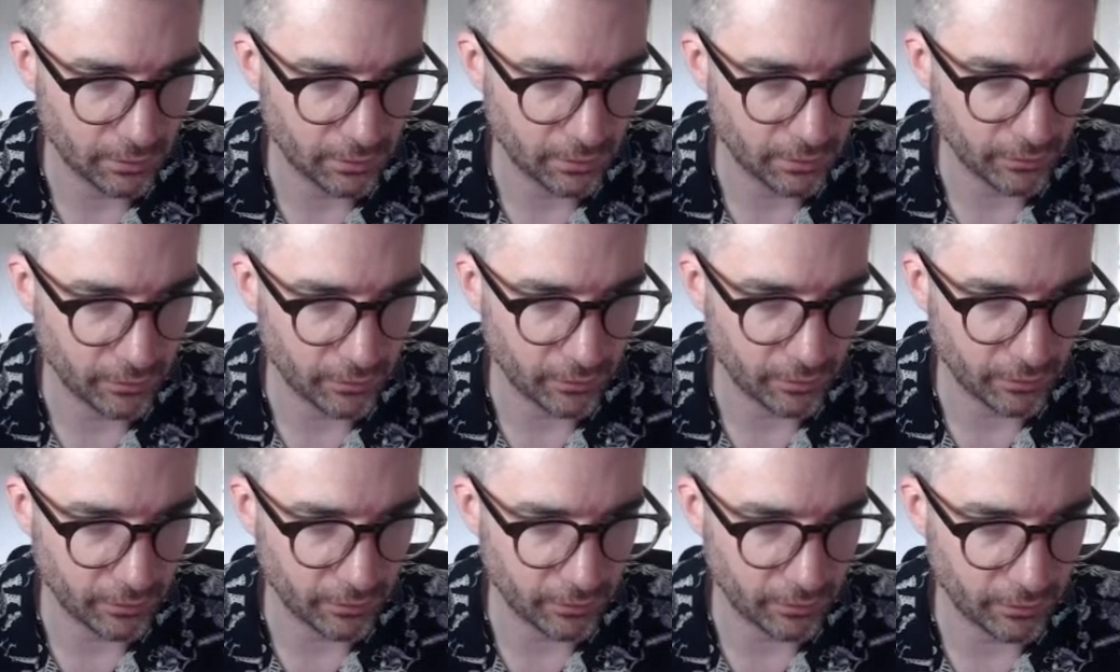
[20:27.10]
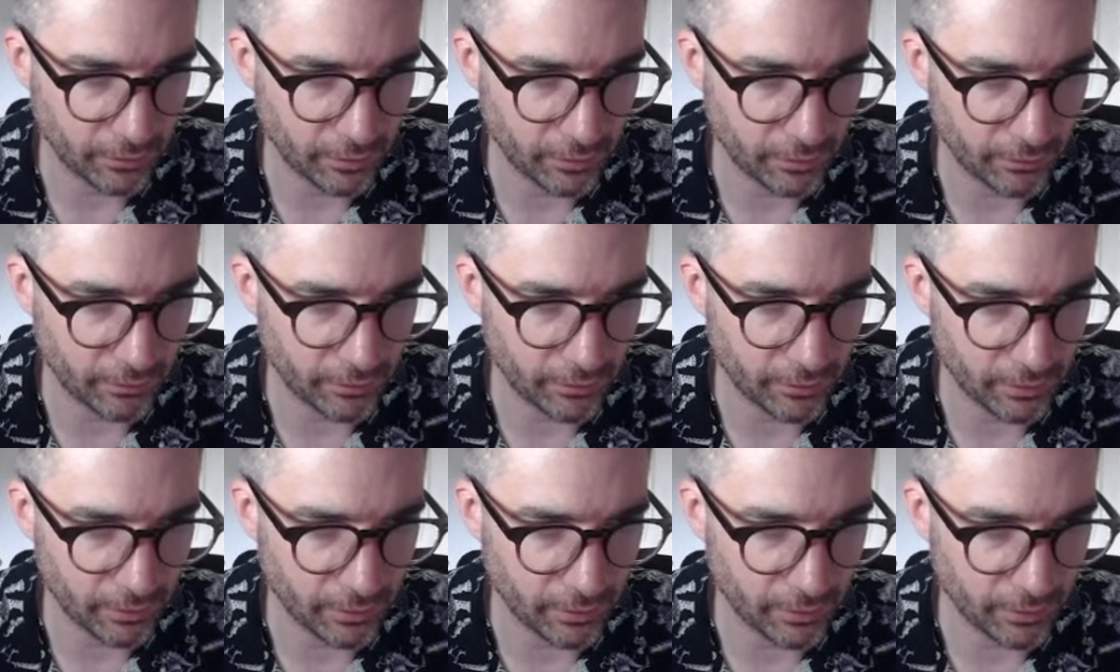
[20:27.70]
So there is a
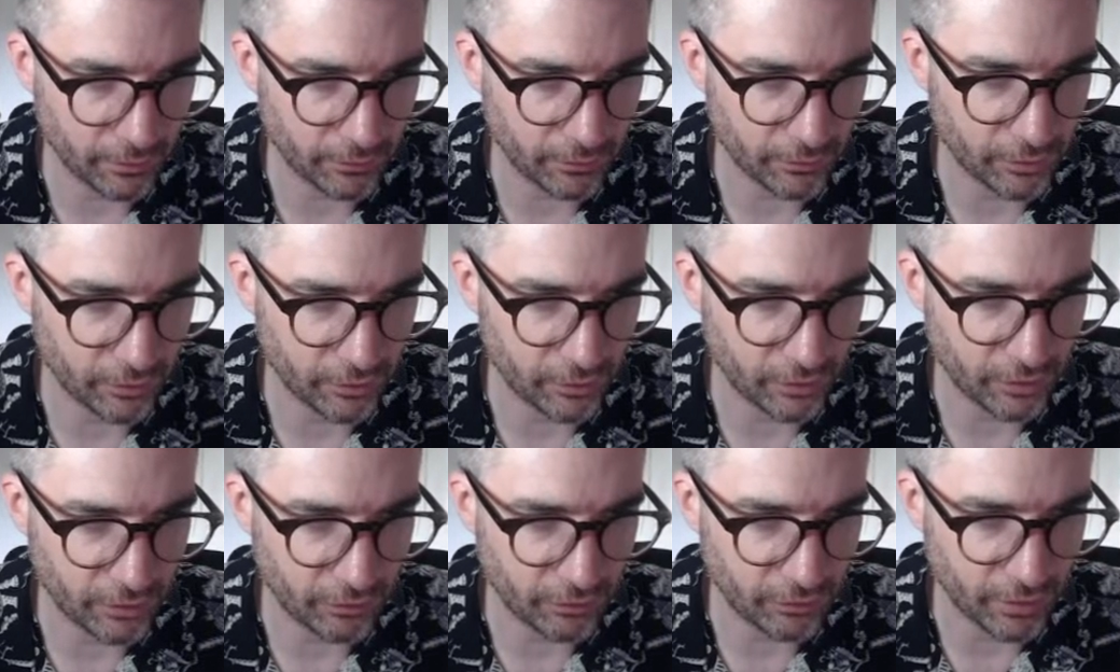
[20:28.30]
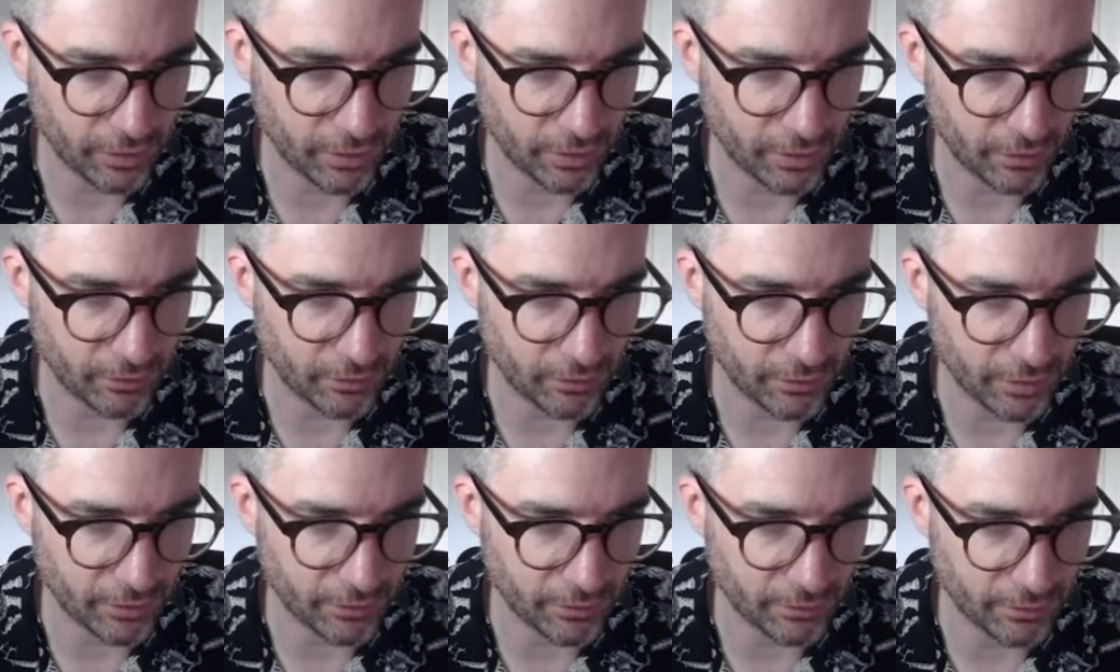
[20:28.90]
lot of just shifting
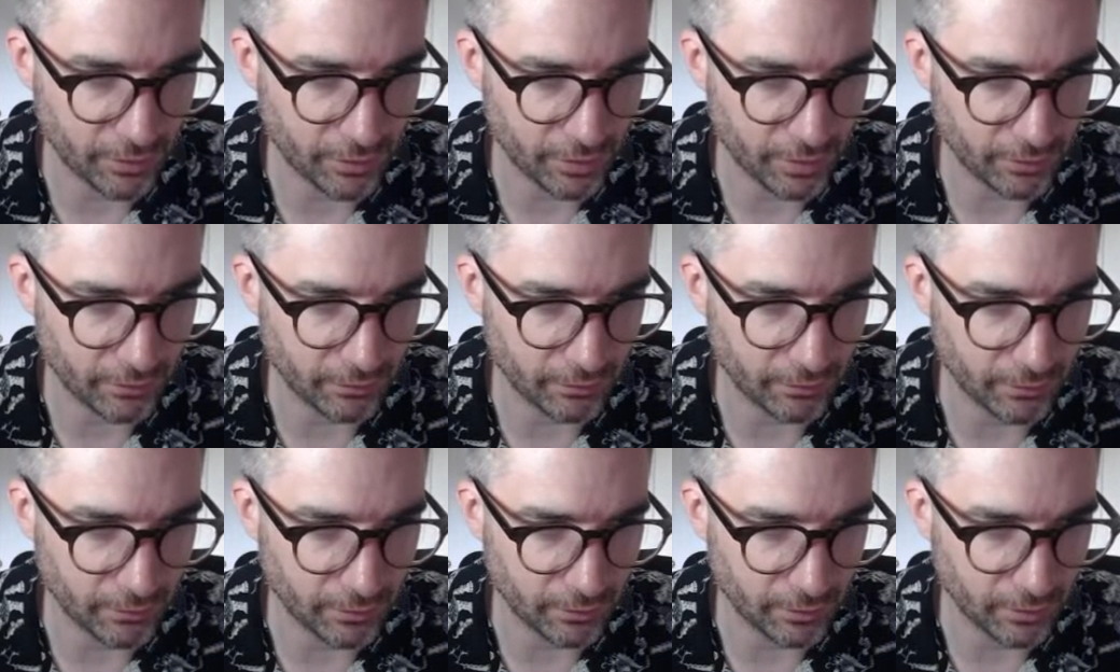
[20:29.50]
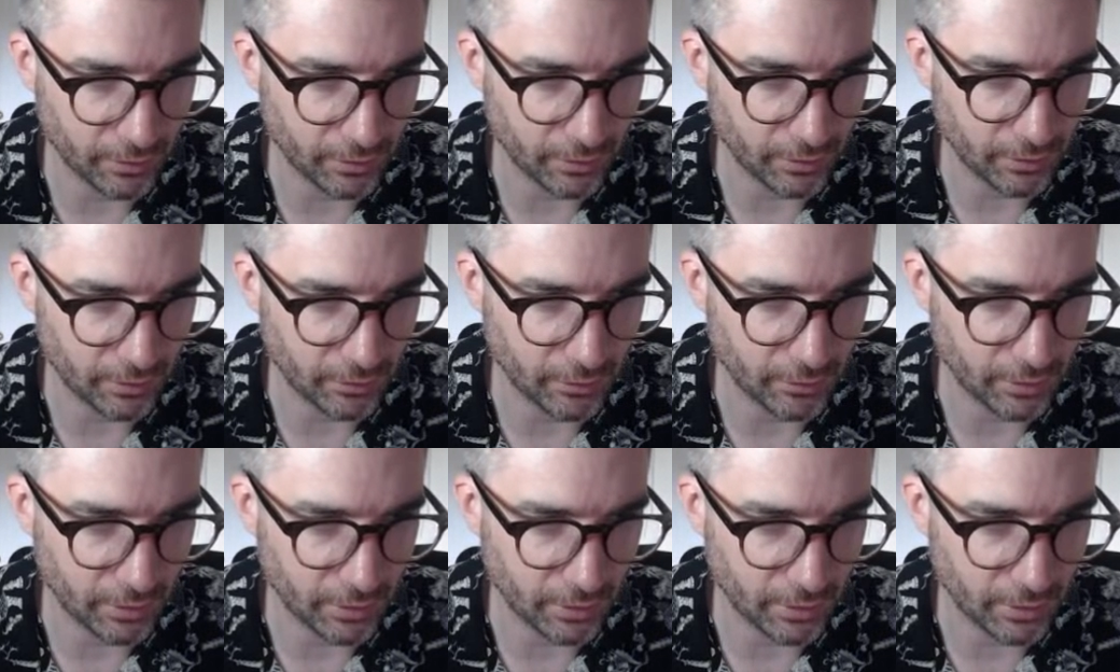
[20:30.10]
UVs around,
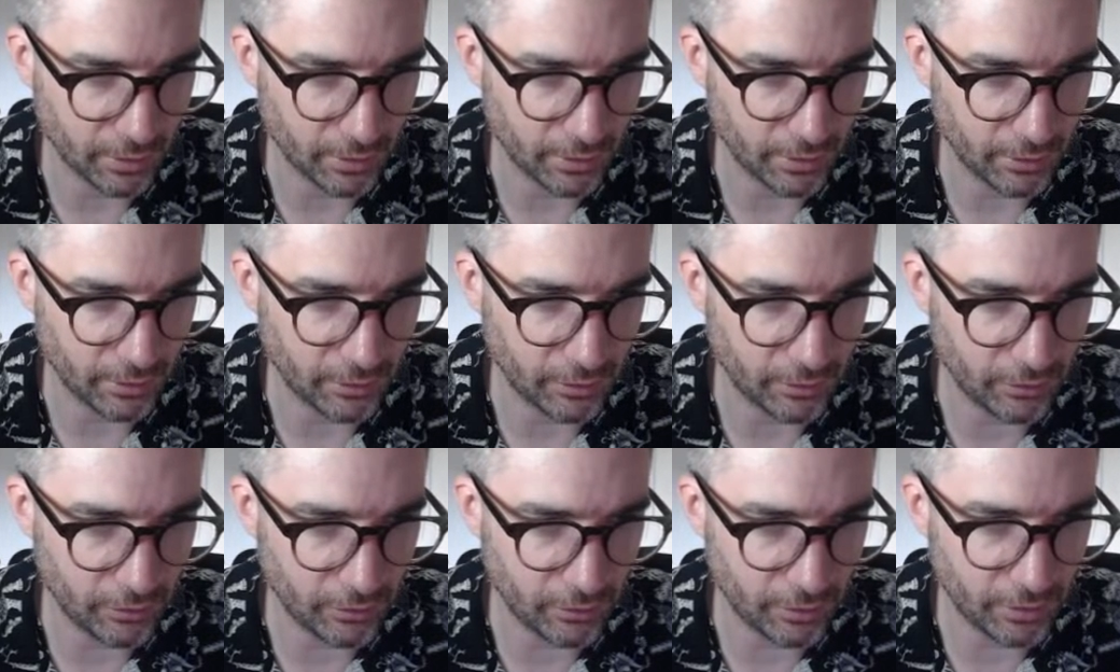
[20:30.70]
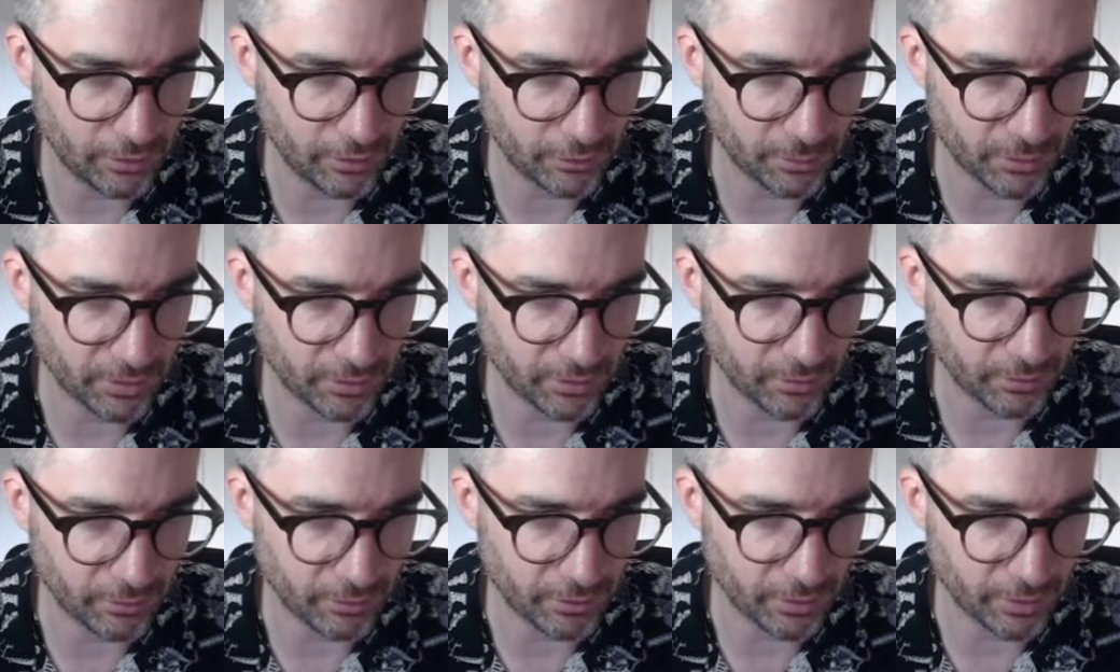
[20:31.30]
and you do need to make
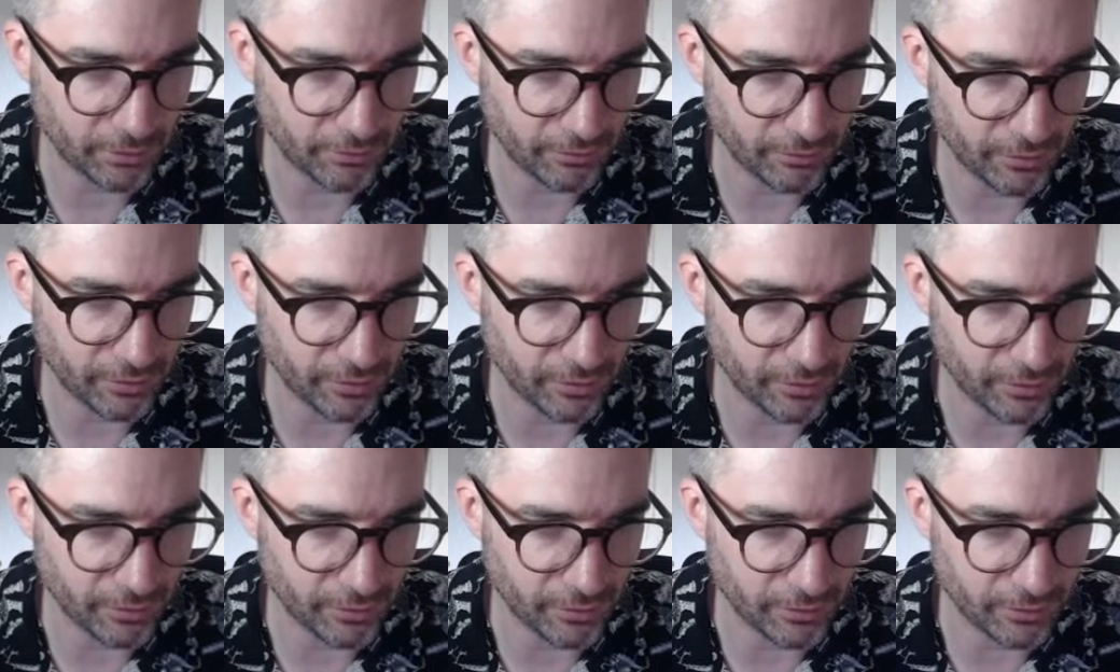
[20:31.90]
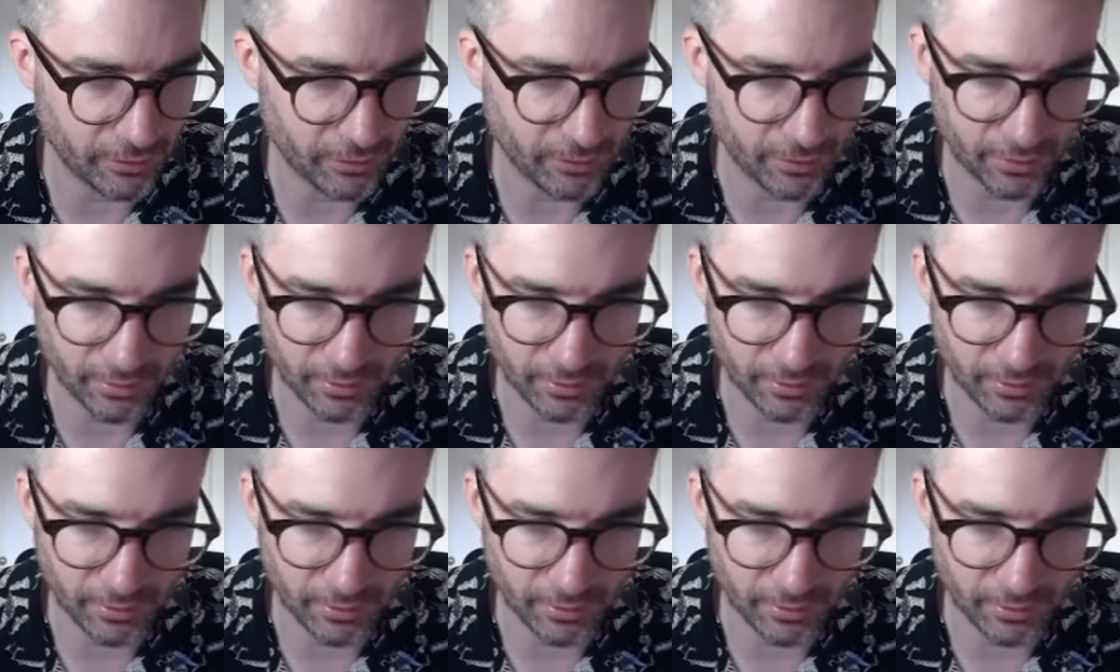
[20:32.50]
some creative decisions.